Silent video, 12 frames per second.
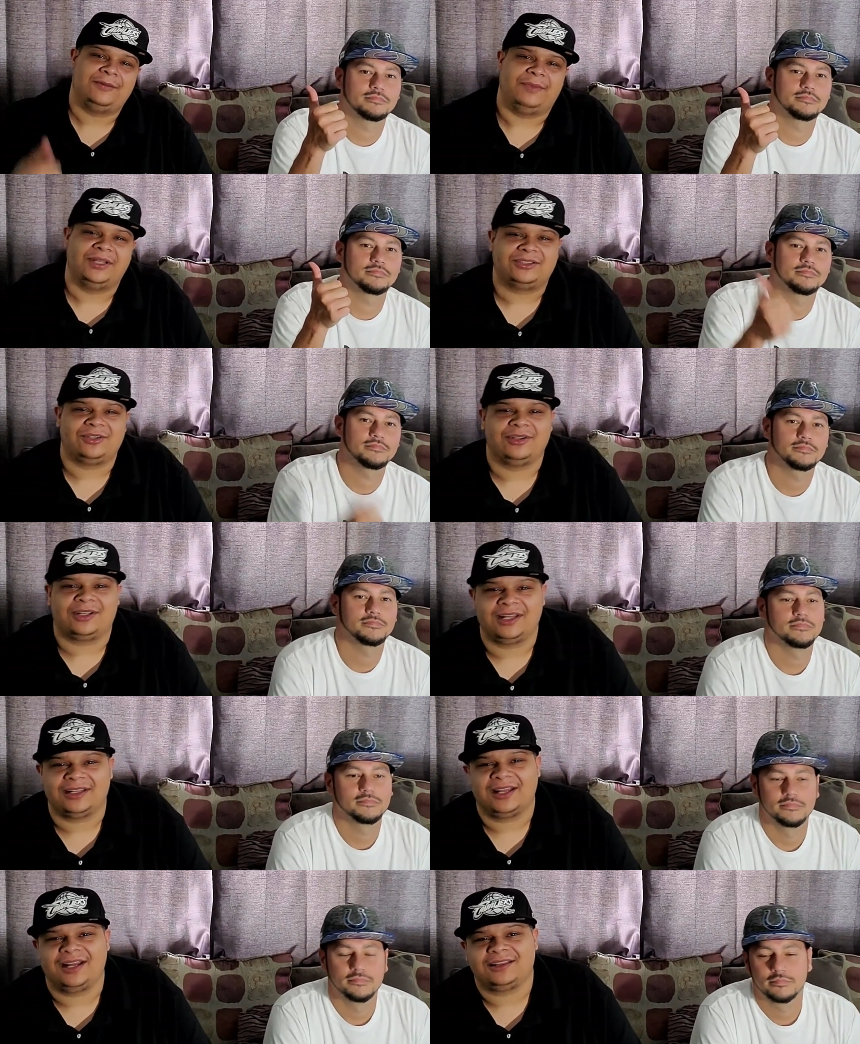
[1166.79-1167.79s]
Speaker 1: Make sure you
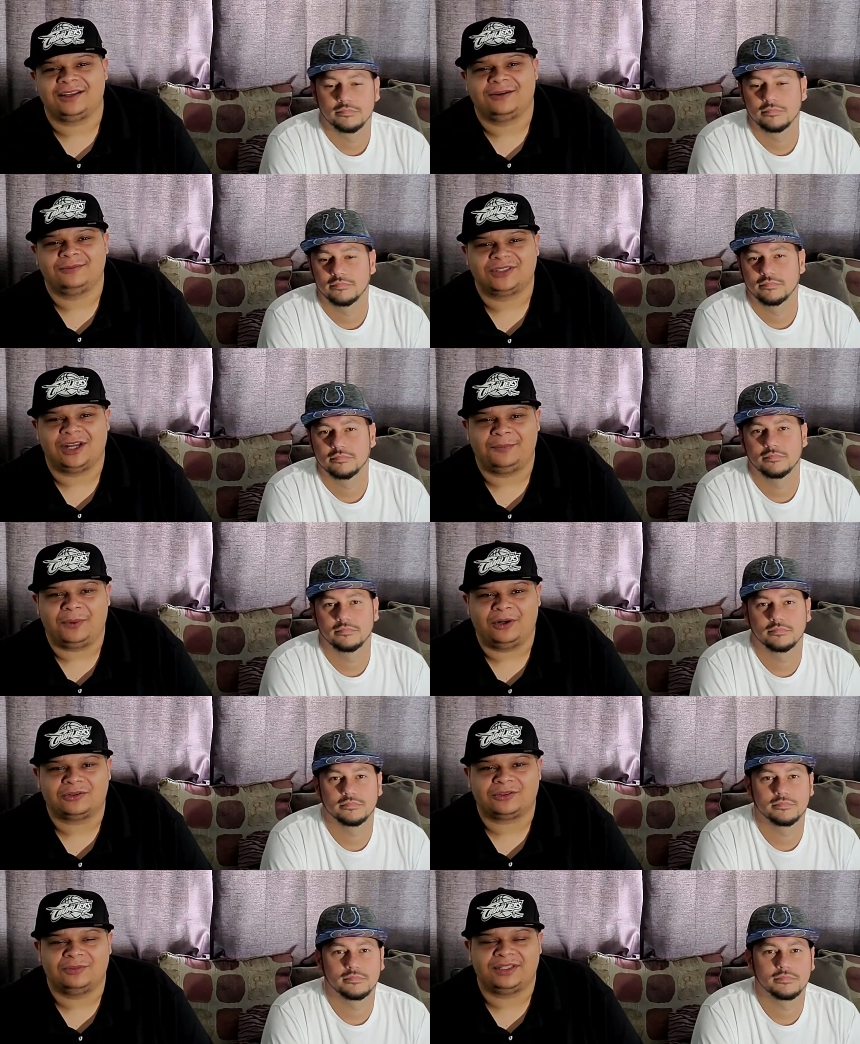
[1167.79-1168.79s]
click that thumbs up.
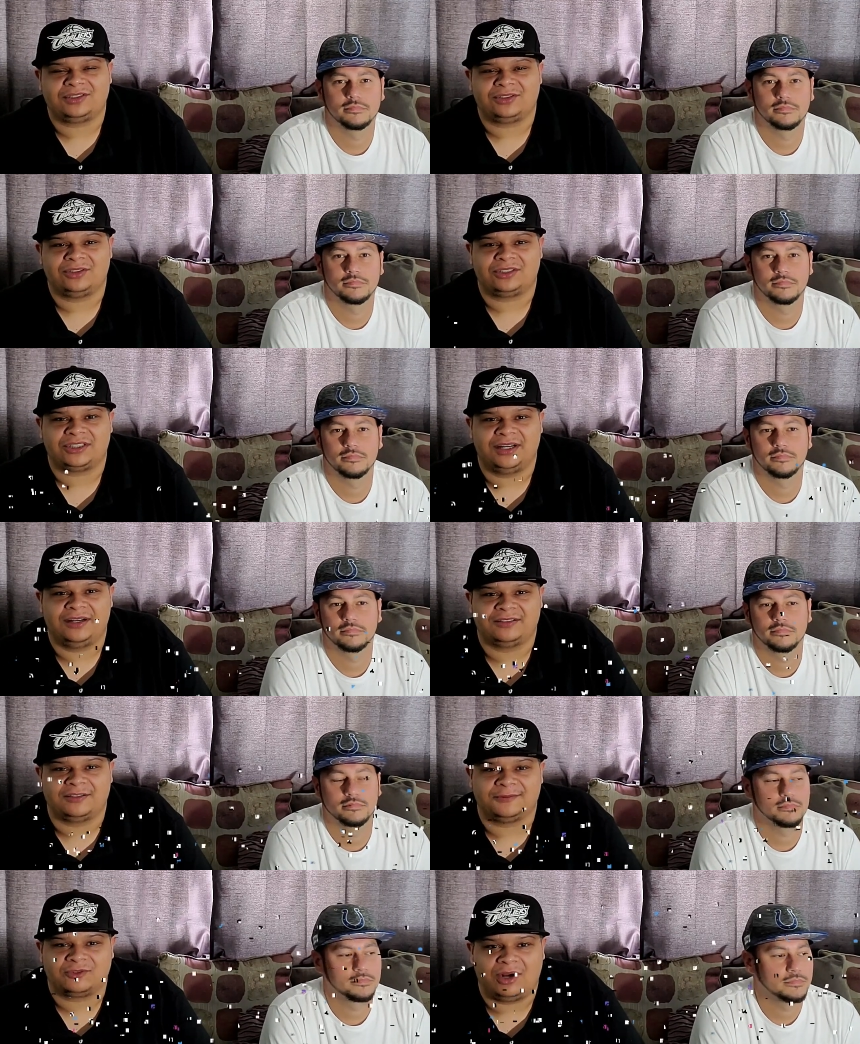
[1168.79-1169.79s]
Also, make sure to share and
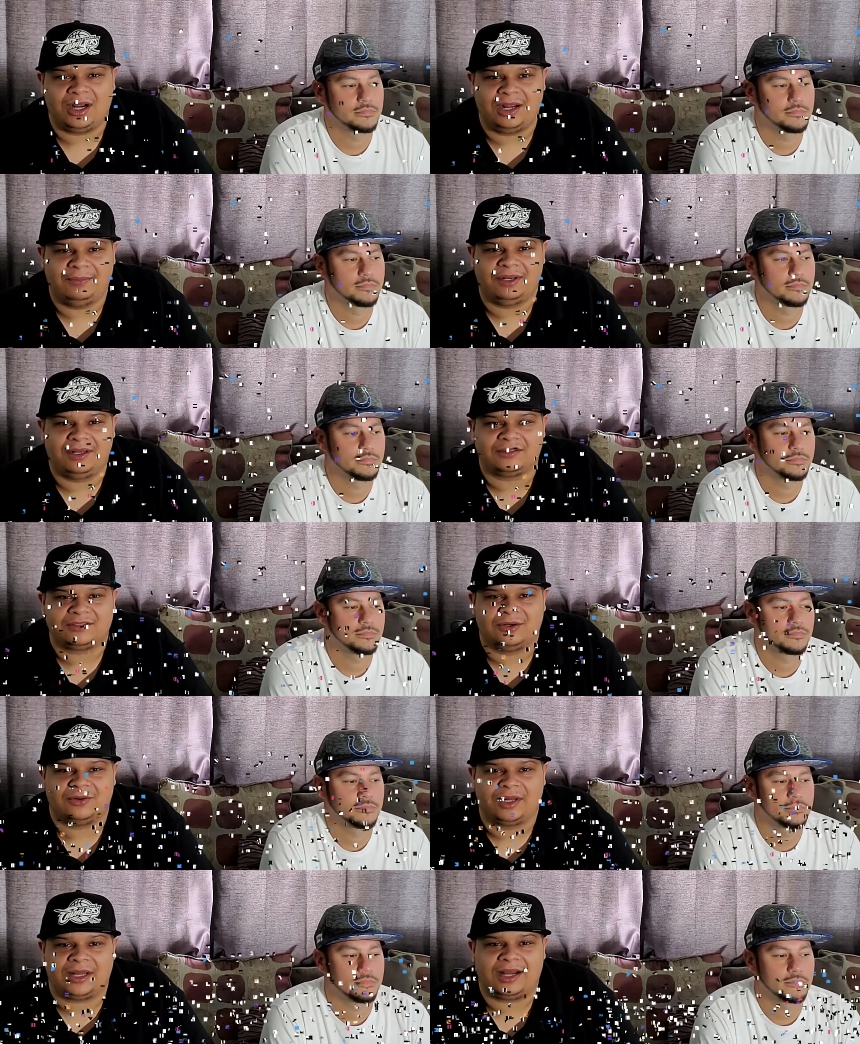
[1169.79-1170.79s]
subscribe, and let us
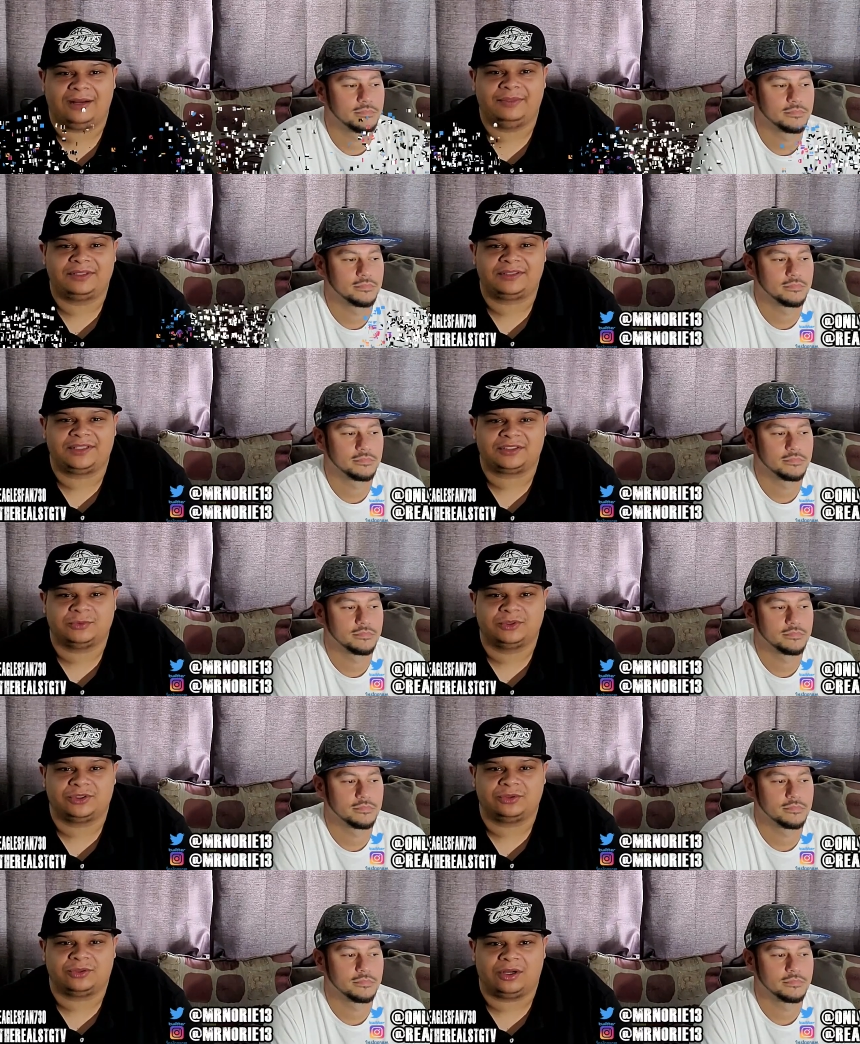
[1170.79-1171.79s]
know in the comment section
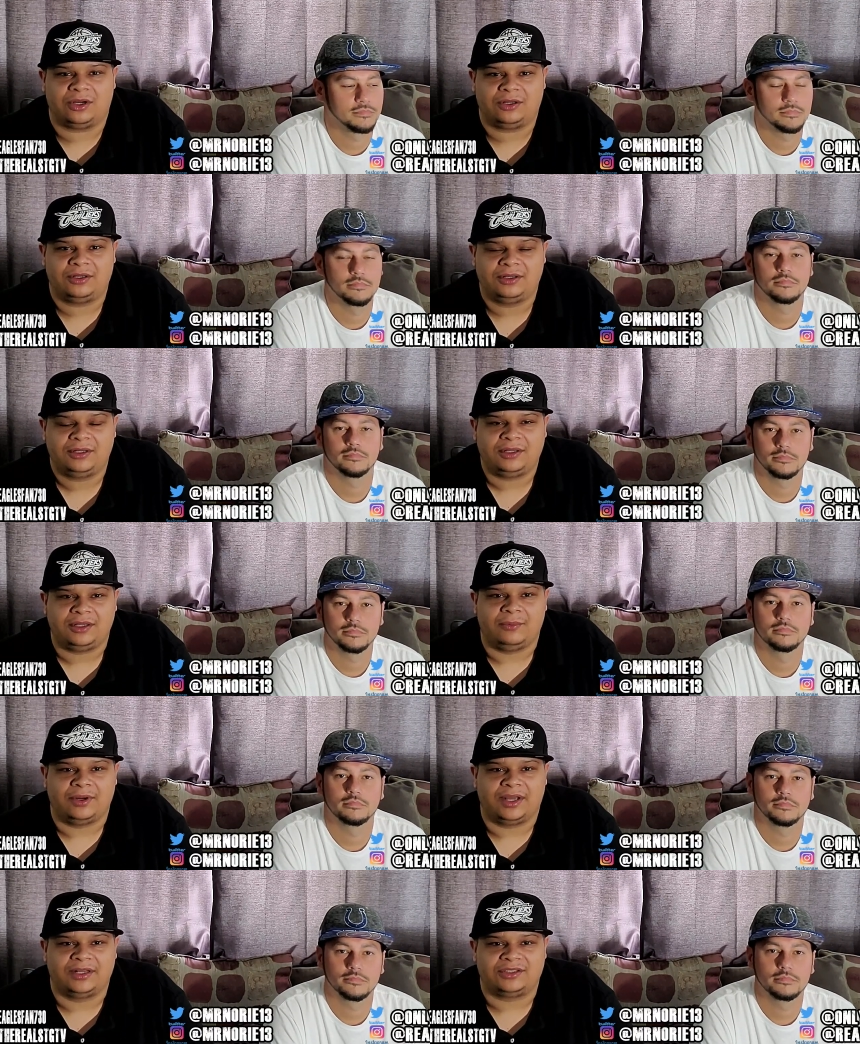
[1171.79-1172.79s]
what you thought. And
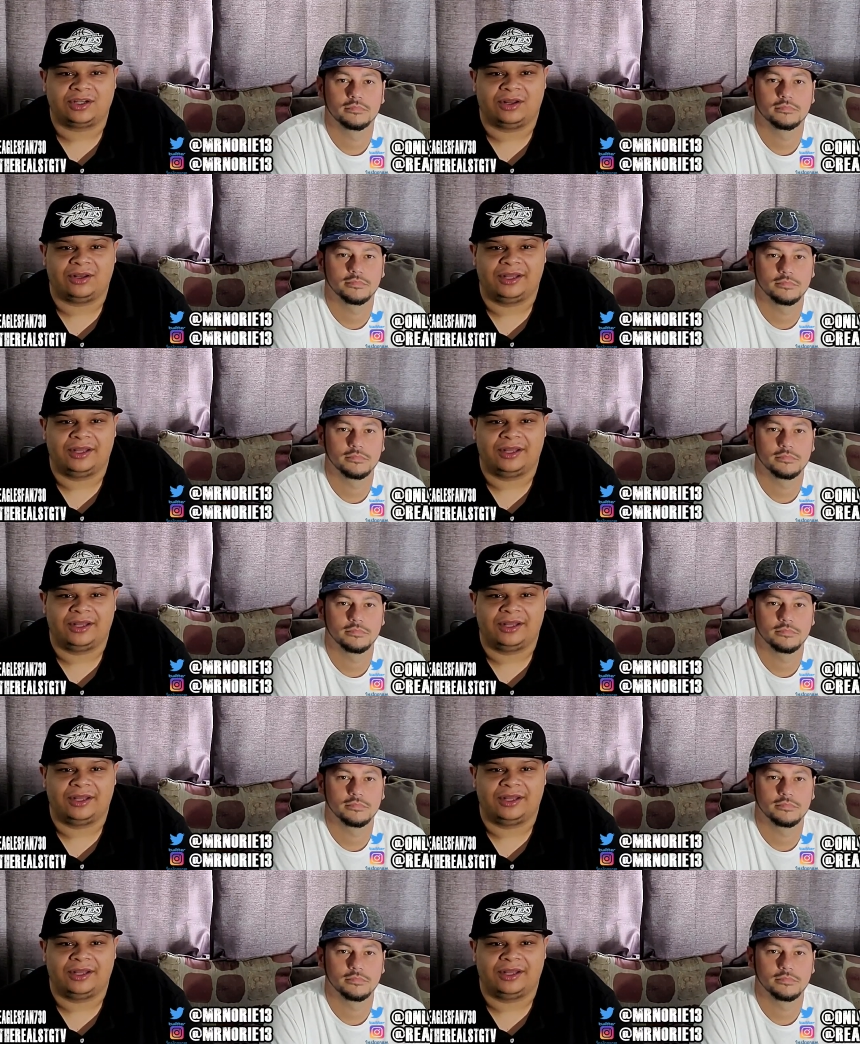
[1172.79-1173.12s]
we'll catch y'all